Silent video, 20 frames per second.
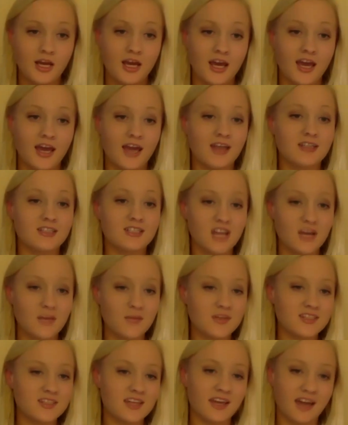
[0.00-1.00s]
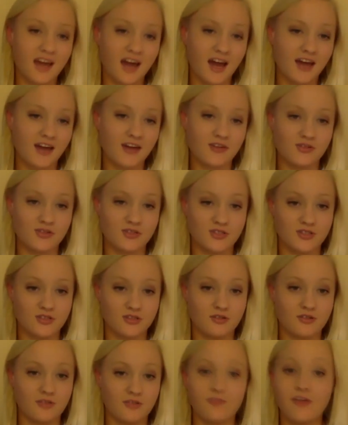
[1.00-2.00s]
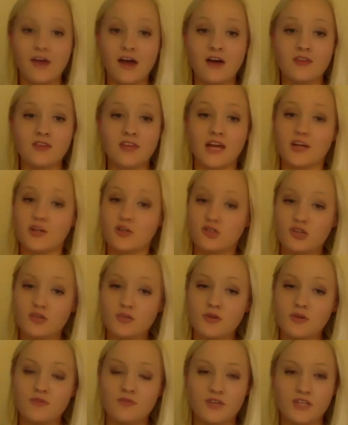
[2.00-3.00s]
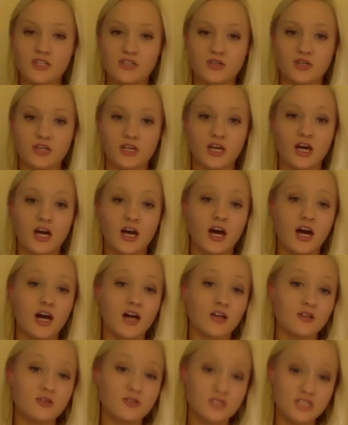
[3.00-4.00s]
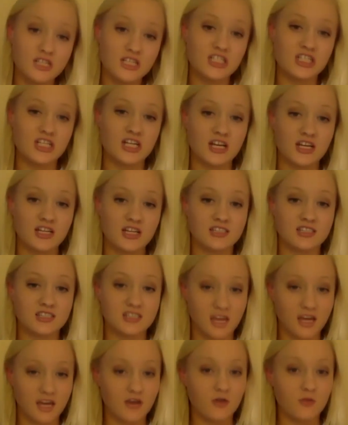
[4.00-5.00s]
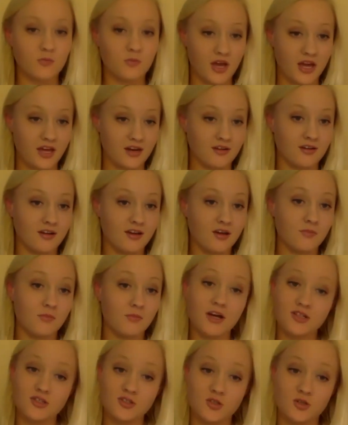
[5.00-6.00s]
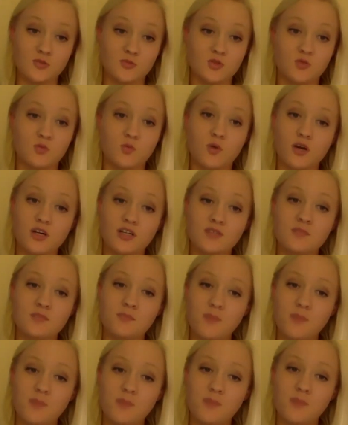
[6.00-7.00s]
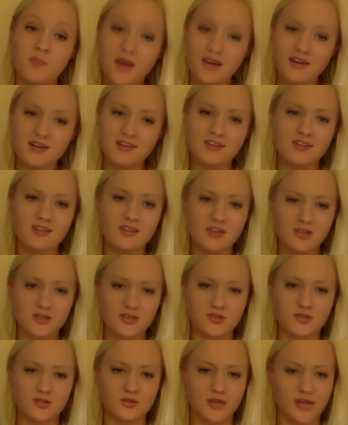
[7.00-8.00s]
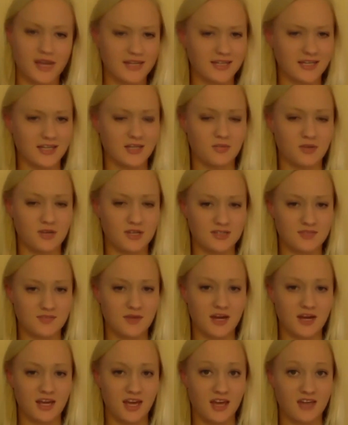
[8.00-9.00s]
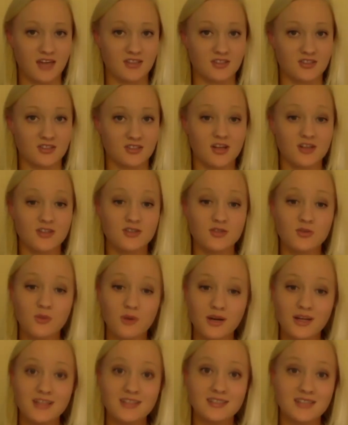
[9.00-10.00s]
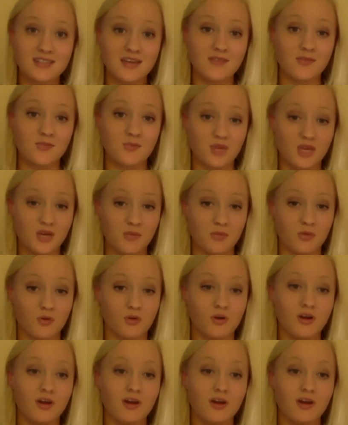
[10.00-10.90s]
A JAMA psychiatry student found that treatment featuring hallucinogenic psilocybin mushrooms worked better than the usual antidepressant medications on 27 people.